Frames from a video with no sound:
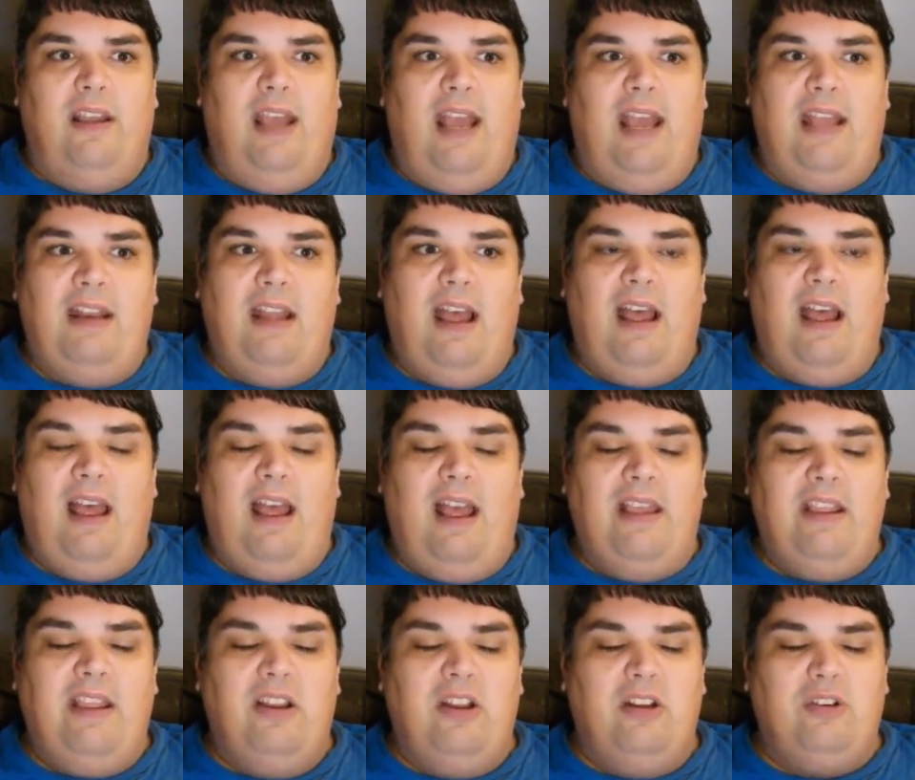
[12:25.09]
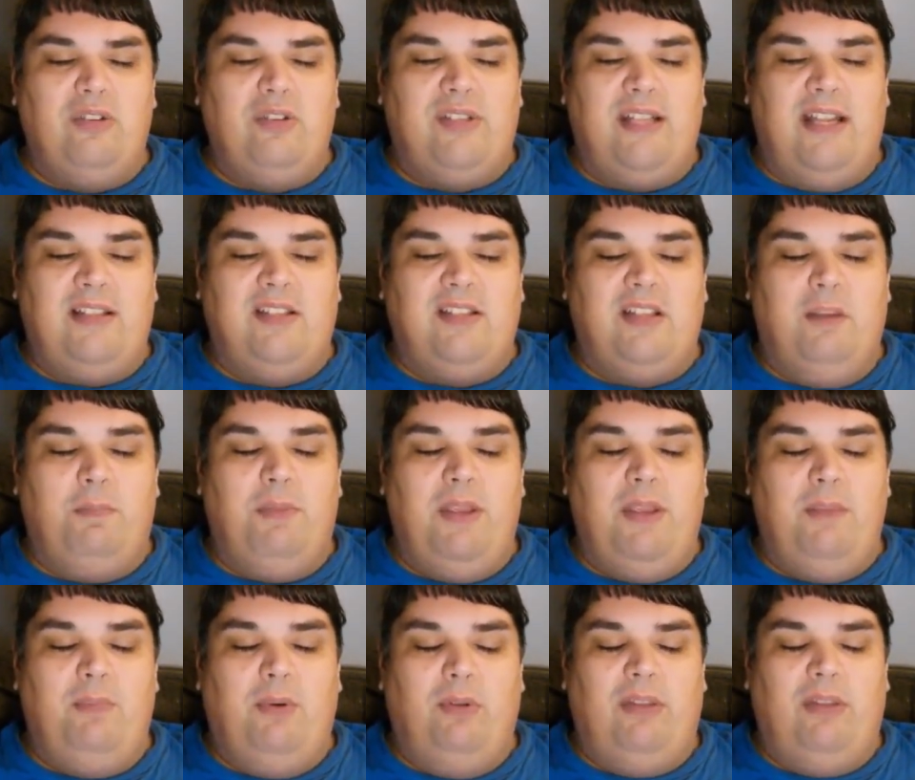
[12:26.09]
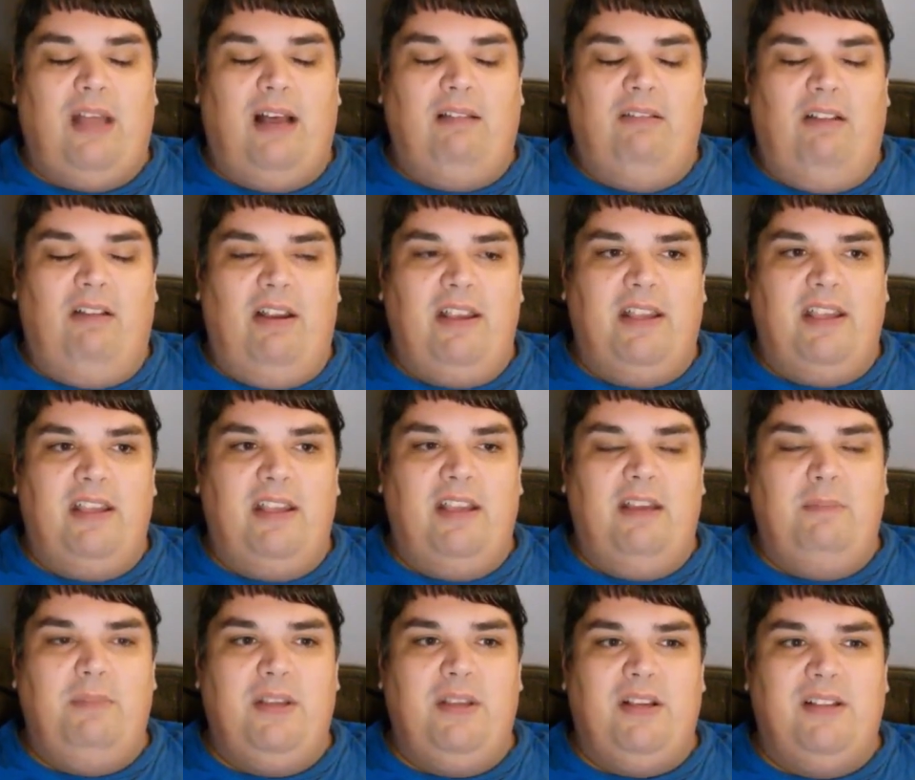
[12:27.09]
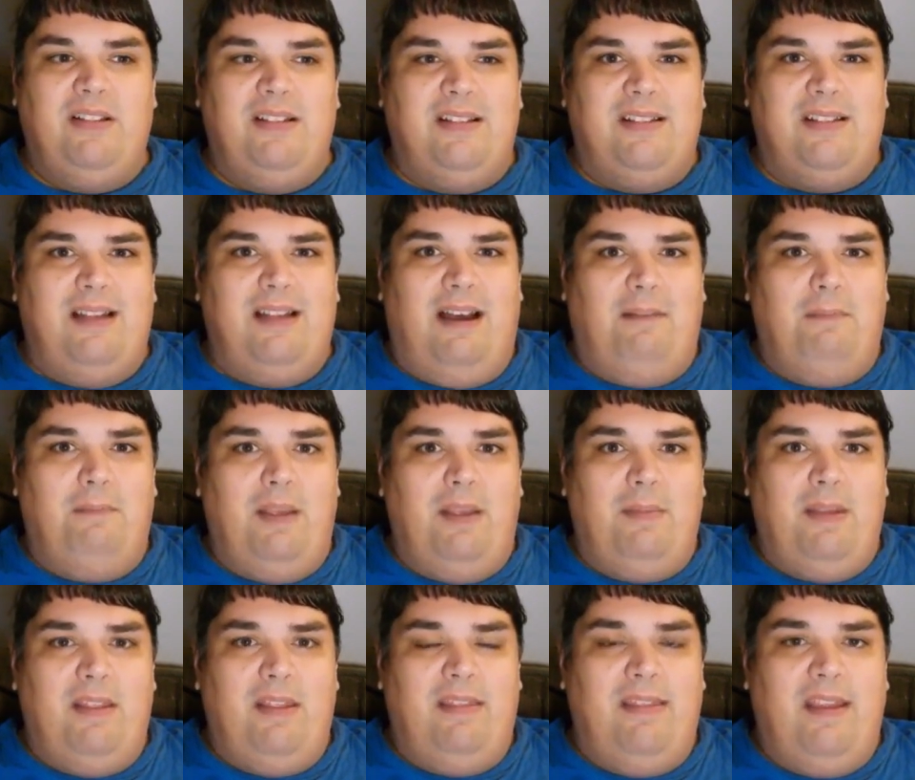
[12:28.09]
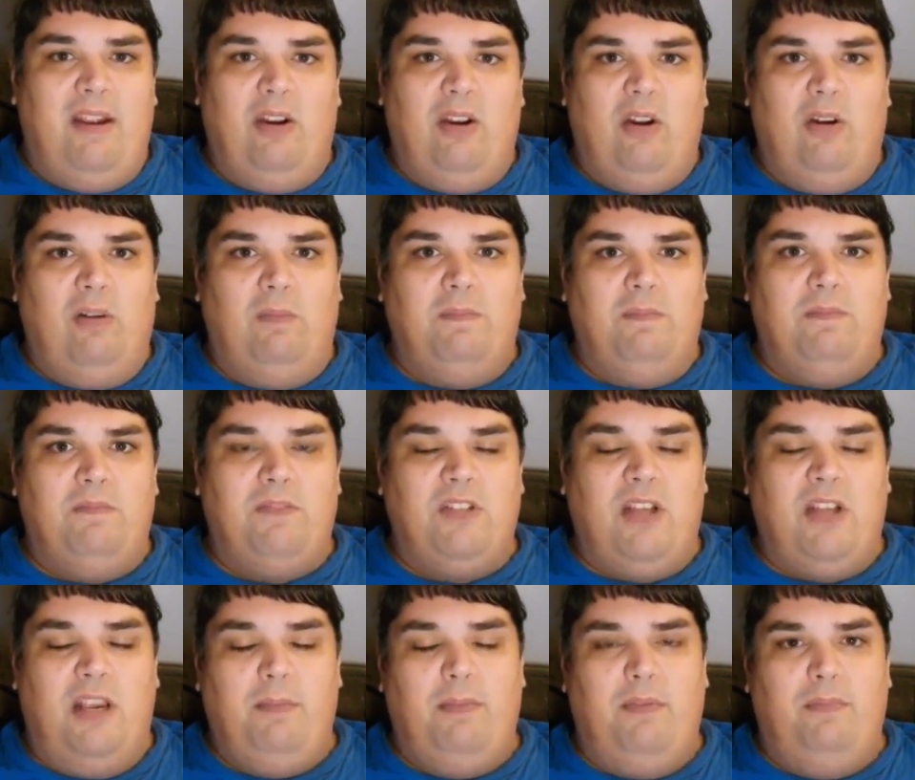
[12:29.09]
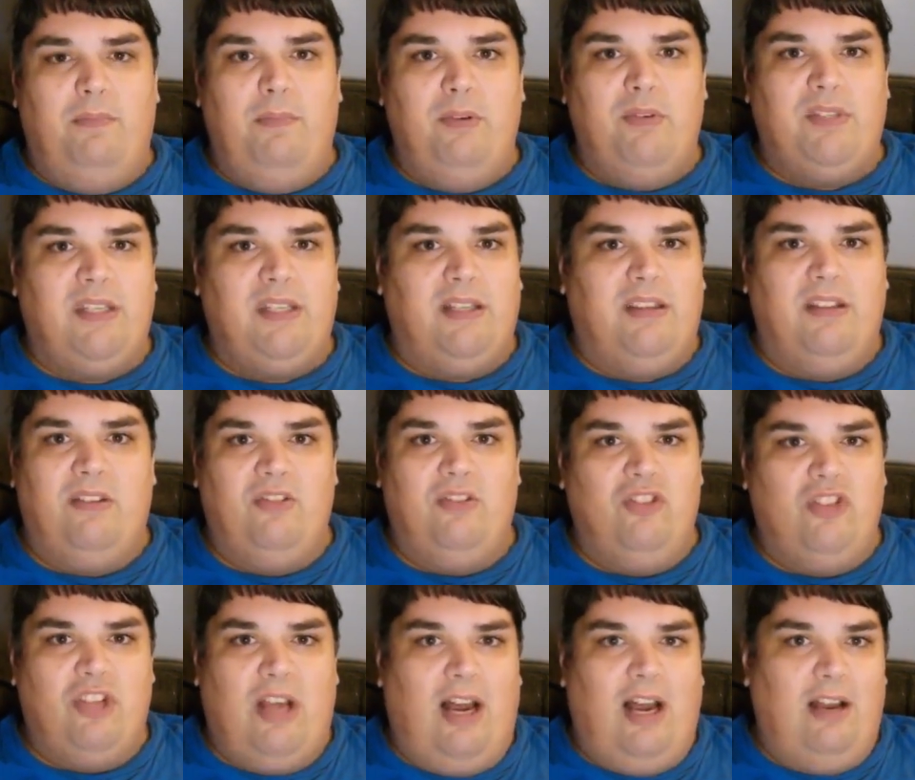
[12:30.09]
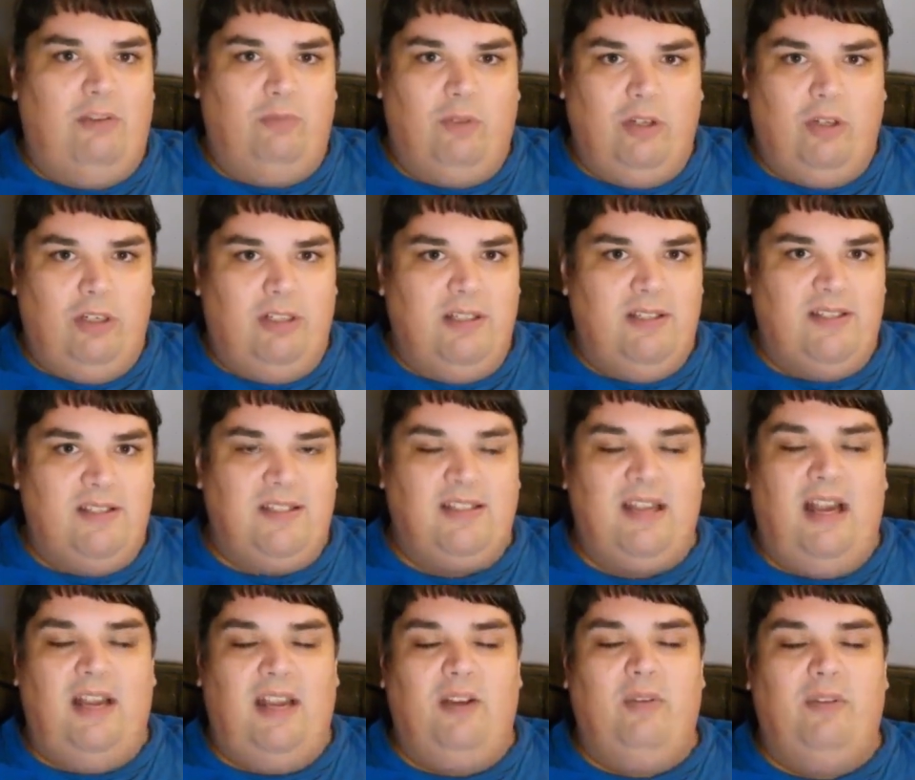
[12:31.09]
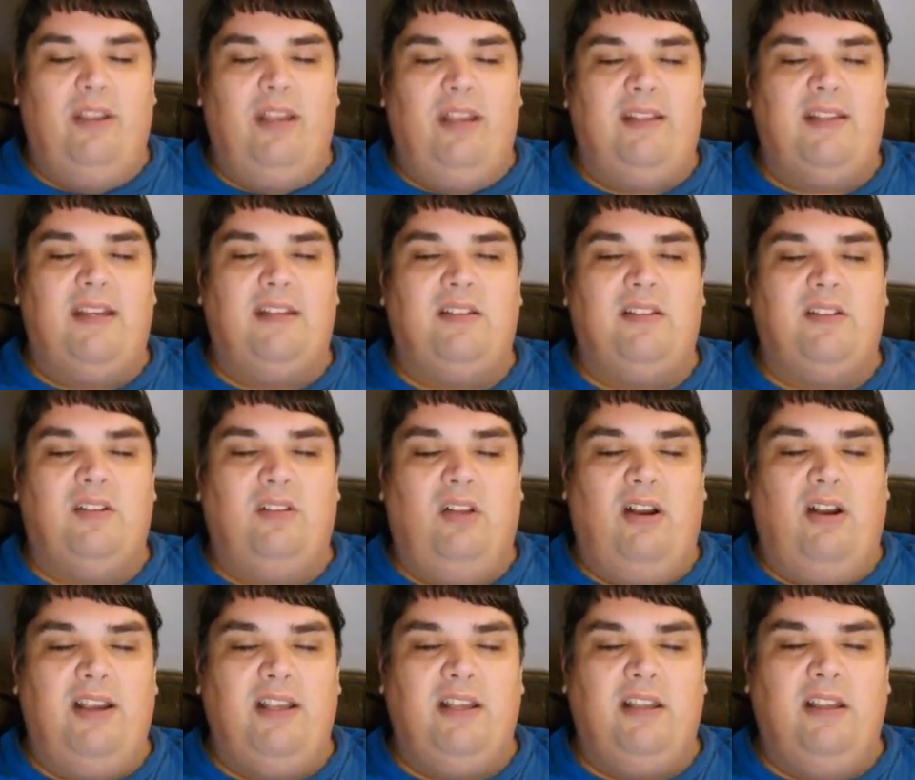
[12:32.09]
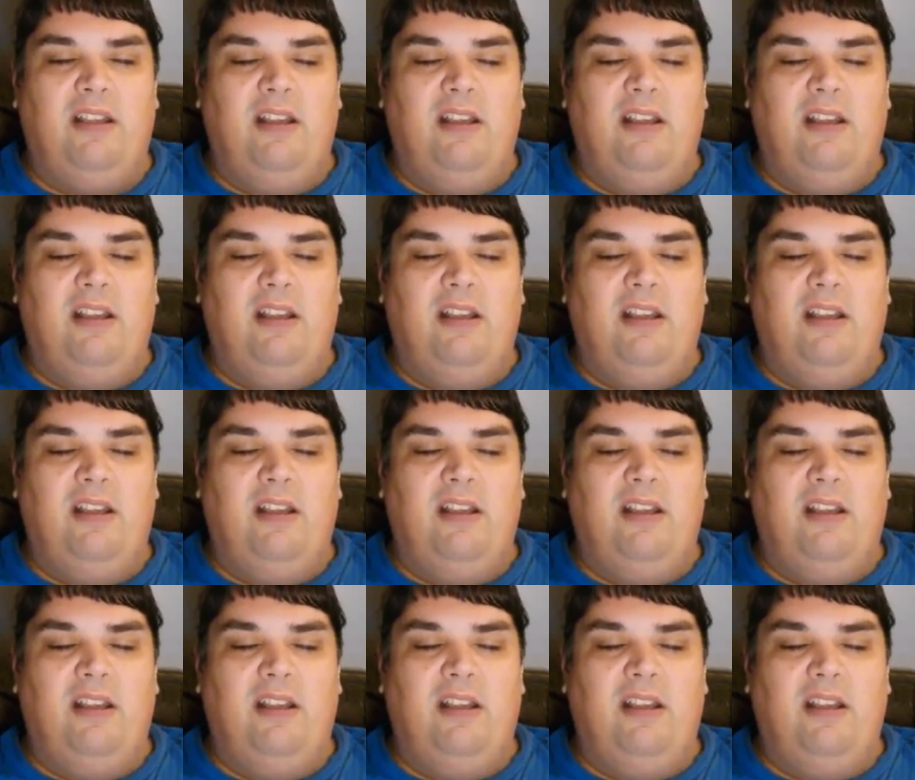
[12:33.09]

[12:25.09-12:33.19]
And I, I can understand some people not liking it because it's not maybe their type of music, the genre and style they tend to like